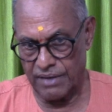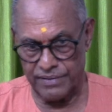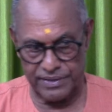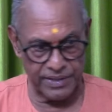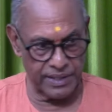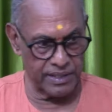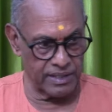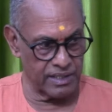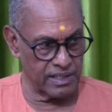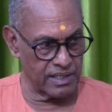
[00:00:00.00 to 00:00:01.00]
when
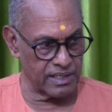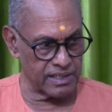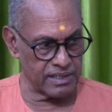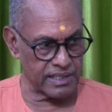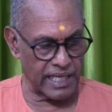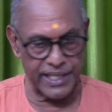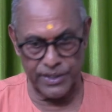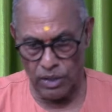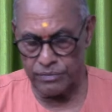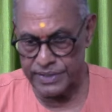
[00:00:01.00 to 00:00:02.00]
we carry
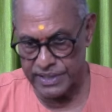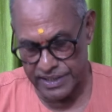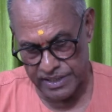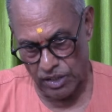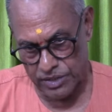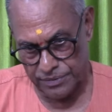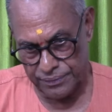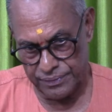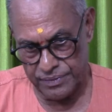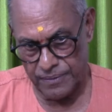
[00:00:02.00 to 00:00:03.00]
on with this thought of
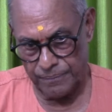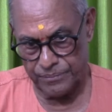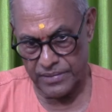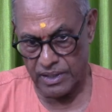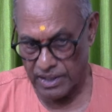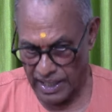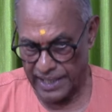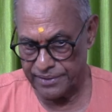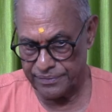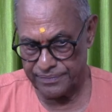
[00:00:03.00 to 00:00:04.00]

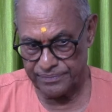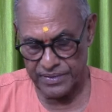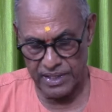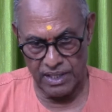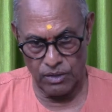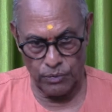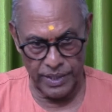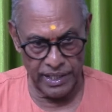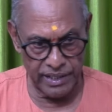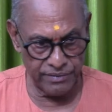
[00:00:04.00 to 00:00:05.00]
life,
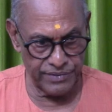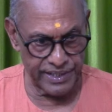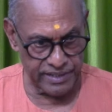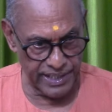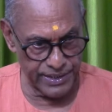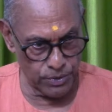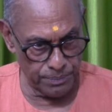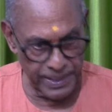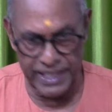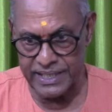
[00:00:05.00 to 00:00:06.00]
where we try to
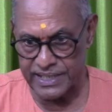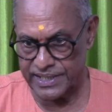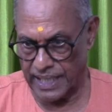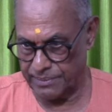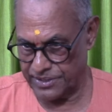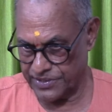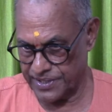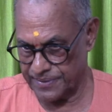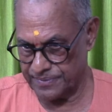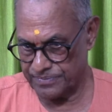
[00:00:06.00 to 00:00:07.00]
bring in this dimension,
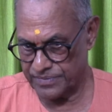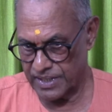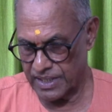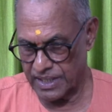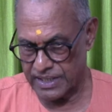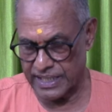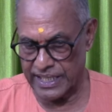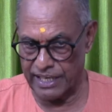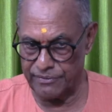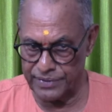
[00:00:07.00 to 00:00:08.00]
that
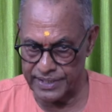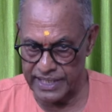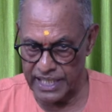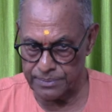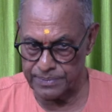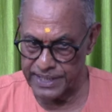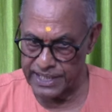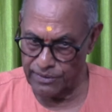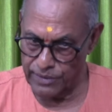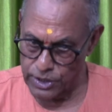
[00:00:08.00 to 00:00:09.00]
everything has been
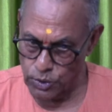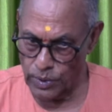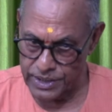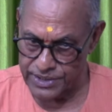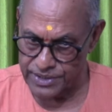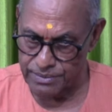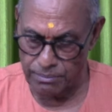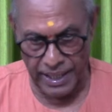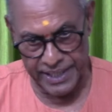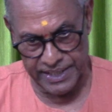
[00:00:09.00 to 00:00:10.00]
given to us
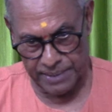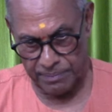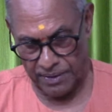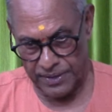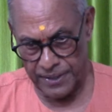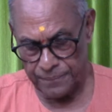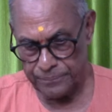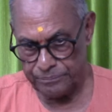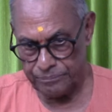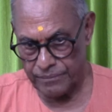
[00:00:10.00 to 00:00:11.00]
by the power,
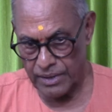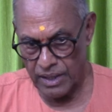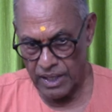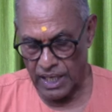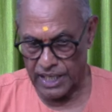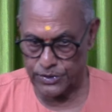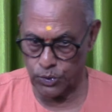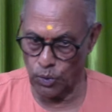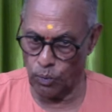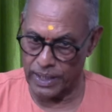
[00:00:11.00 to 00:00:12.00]
and
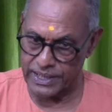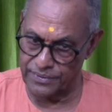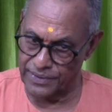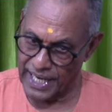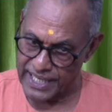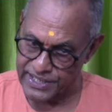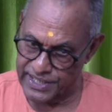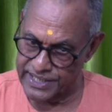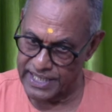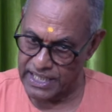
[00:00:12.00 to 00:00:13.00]
so whatever
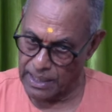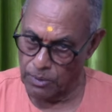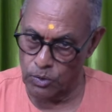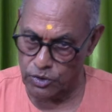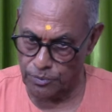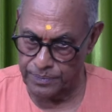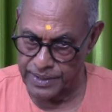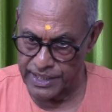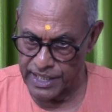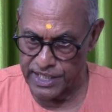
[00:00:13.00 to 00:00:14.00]
action that come out of
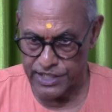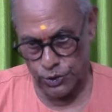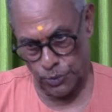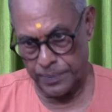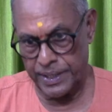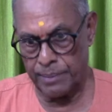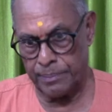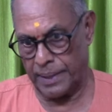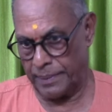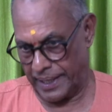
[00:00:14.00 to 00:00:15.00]
me should be a
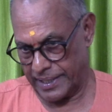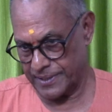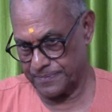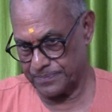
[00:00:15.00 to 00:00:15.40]
payback.